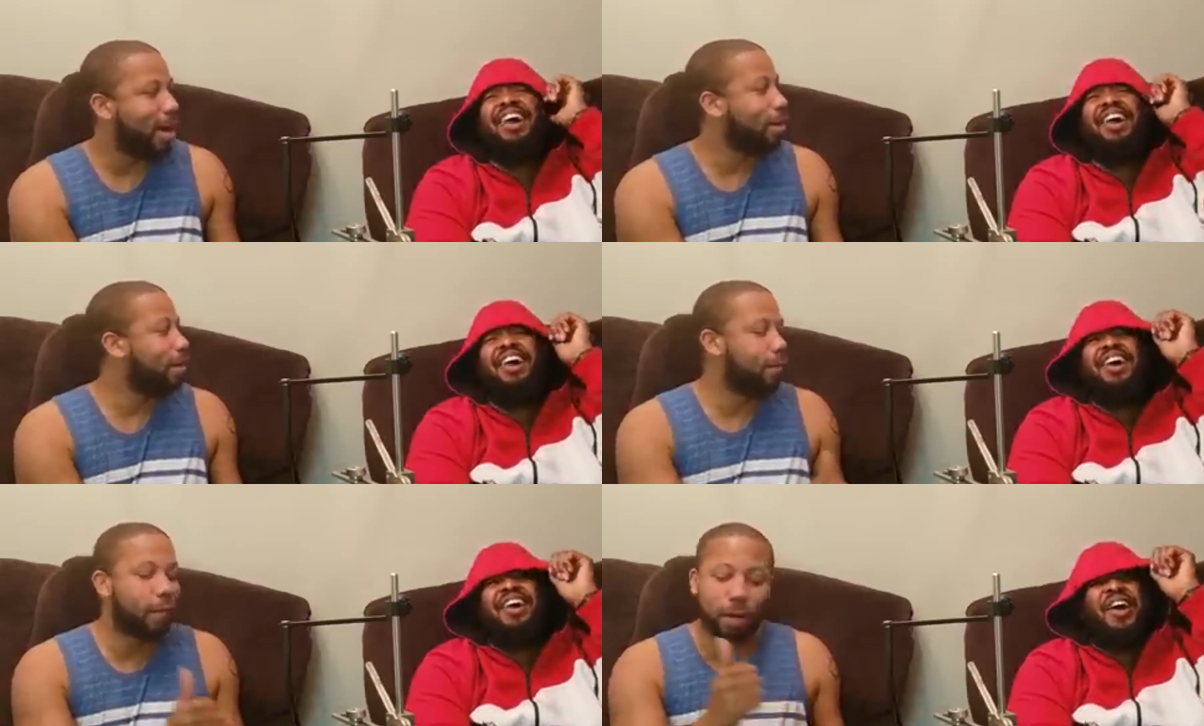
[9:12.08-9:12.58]
Speaker 1: I don't
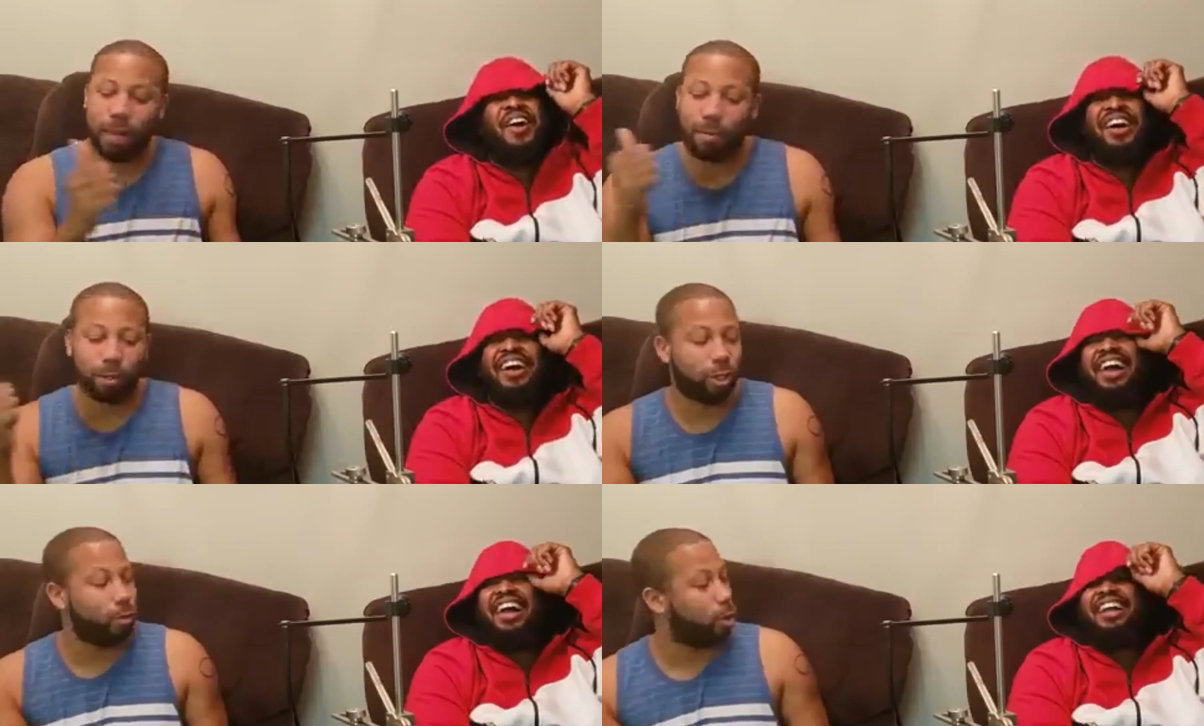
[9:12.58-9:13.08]
give a fuck
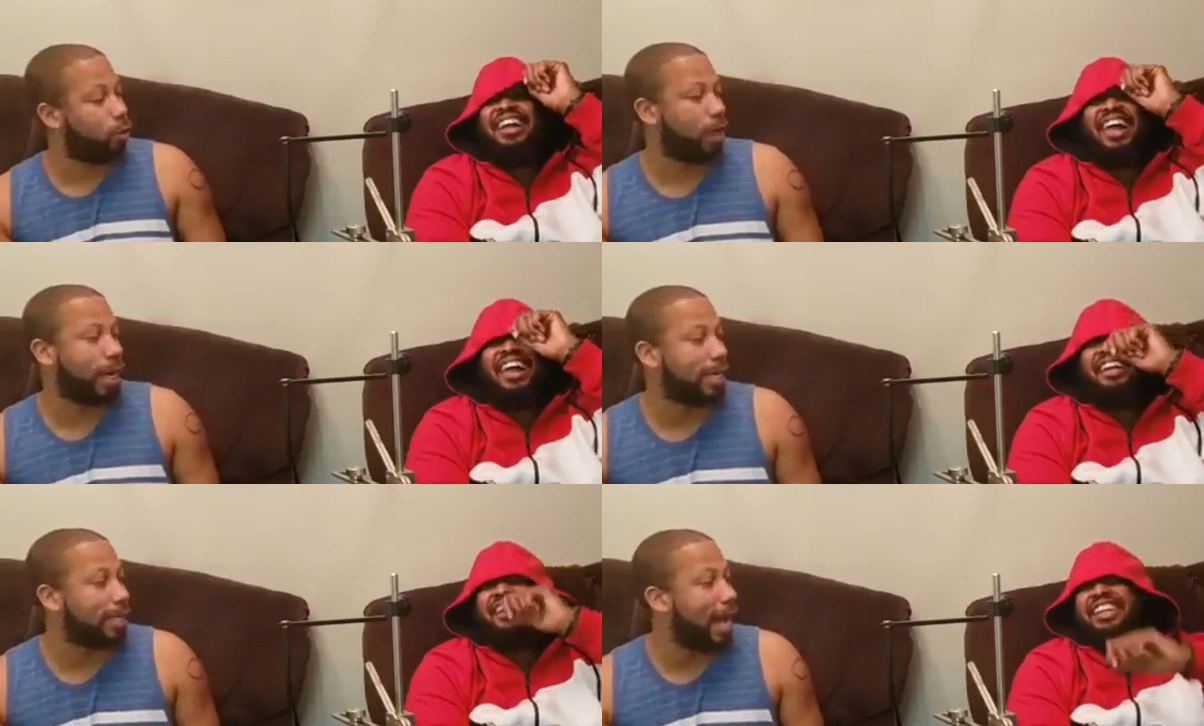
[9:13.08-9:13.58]
about what you were
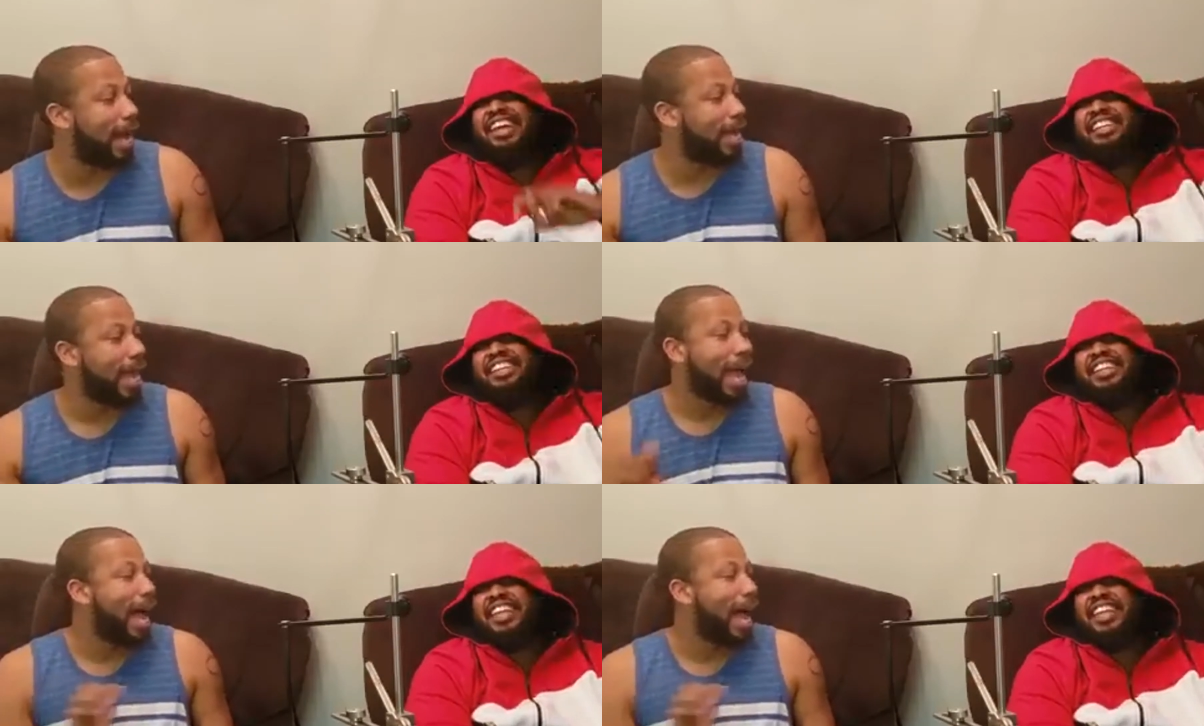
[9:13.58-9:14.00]
doing last night.